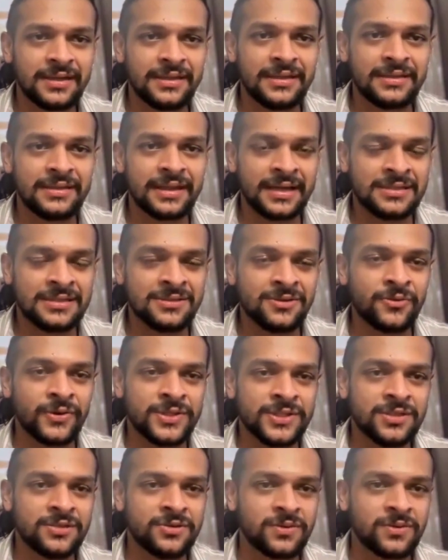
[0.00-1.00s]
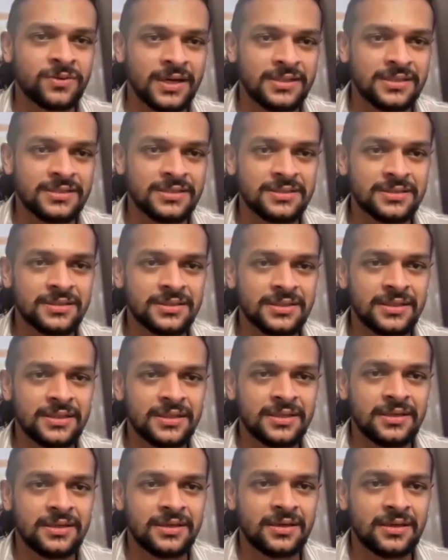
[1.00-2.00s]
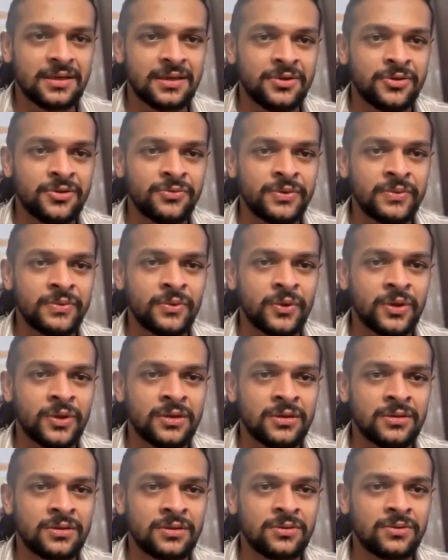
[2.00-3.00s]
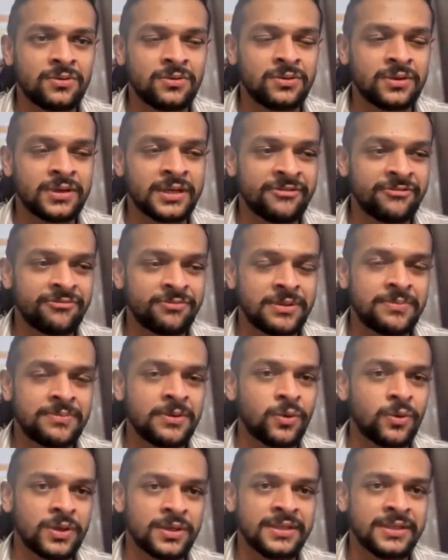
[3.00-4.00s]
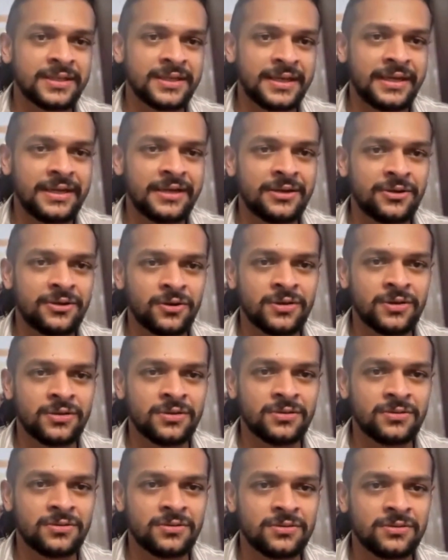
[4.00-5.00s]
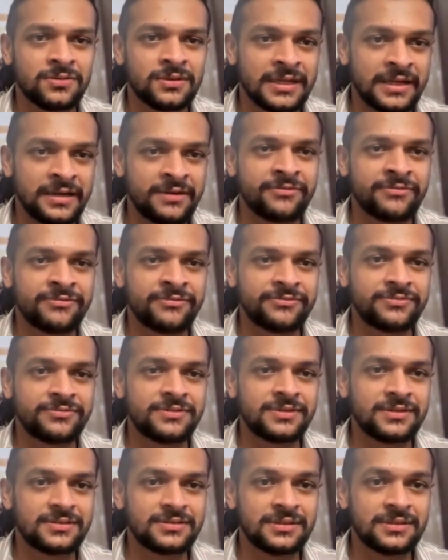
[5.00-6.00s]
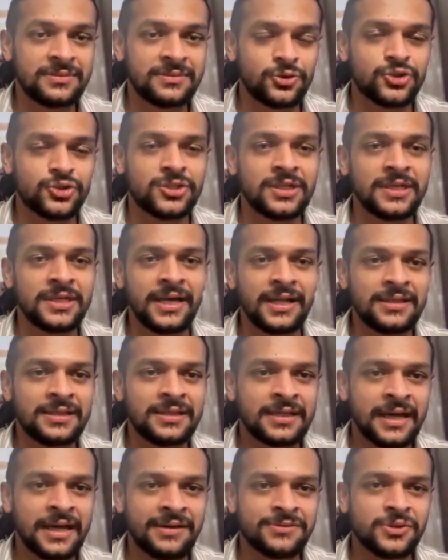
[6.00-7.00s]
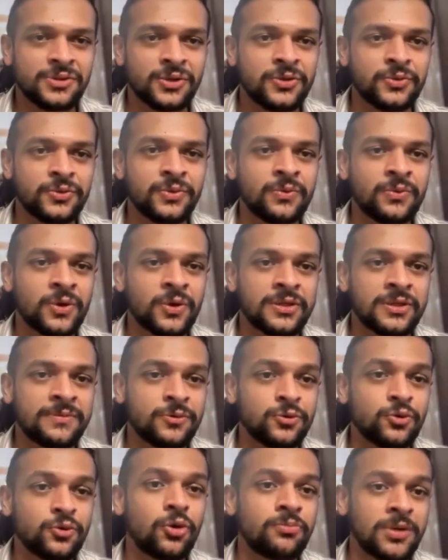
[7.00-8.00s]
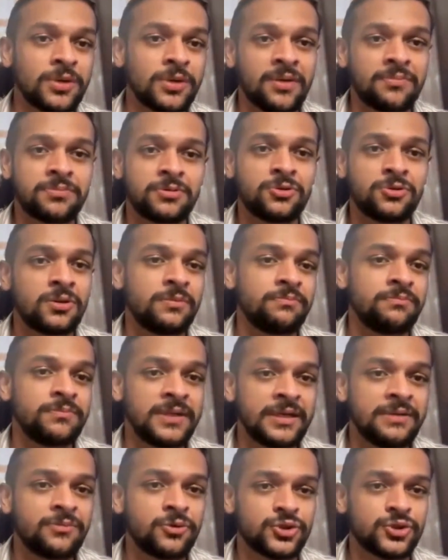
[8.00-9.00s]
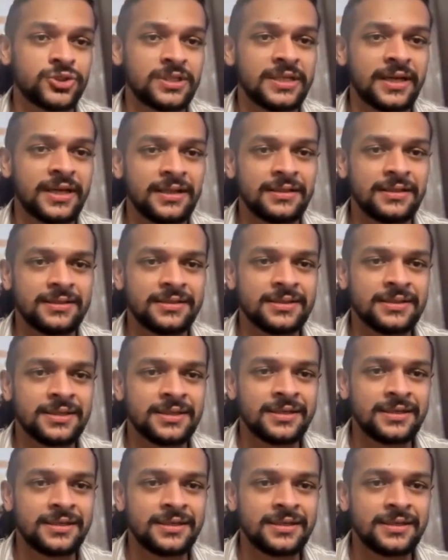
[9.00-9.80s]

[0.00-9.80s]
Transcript: I think that's a question to ask. Do we want to give people what they need in order to live emotionally healthy lives, or do we want them to open up to be emotionally healthy?